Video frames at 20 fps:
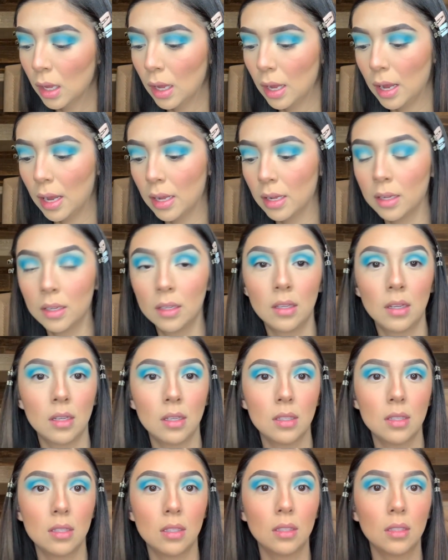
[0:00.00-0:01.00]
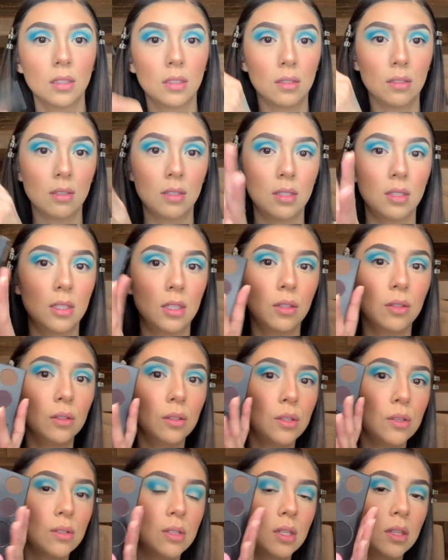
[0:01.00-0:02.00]
And still
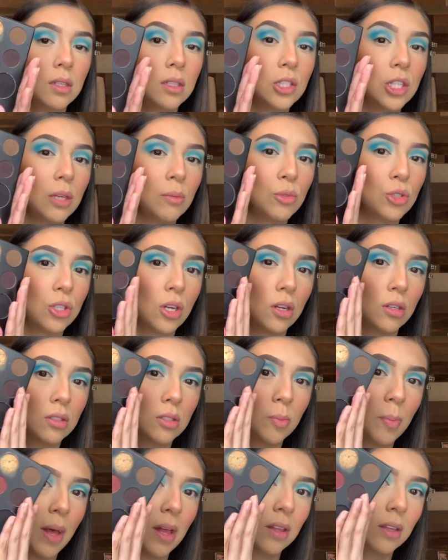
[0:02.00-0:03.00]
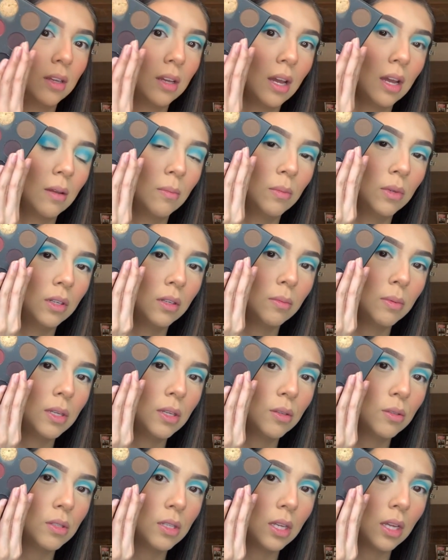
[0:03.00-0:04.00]
using the James Charles palette, I'm going to be
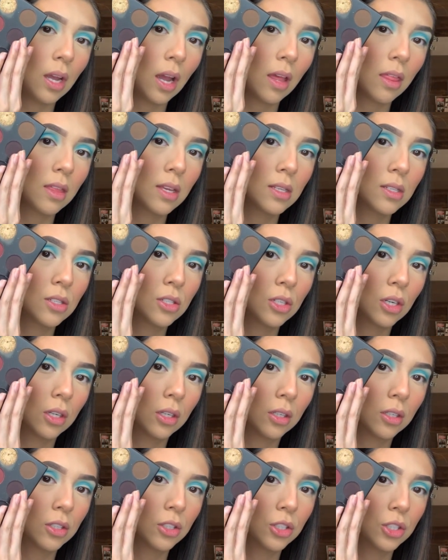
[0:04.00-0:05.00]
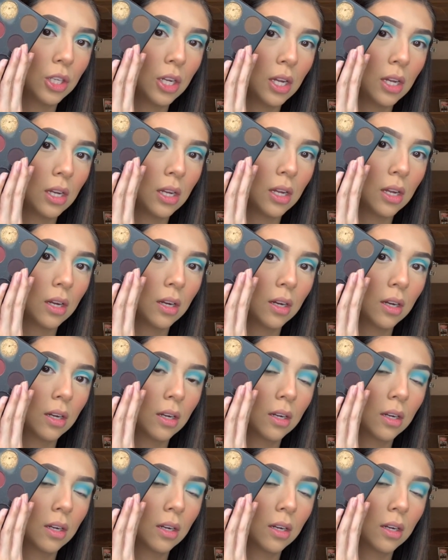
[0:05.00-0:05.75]
using this darker shade here.